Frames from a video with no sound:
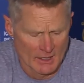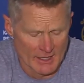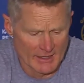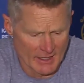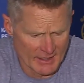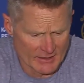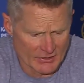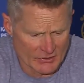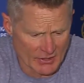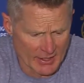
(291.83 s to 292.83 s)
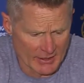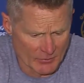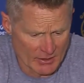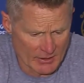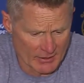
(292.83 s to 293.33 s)
Yeah, it's
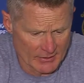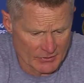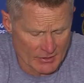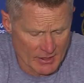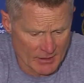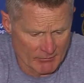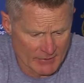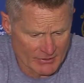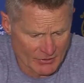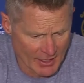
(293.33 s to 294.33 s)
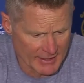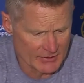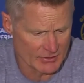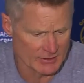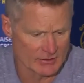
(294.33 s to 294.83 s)
exciting, because it's not easy.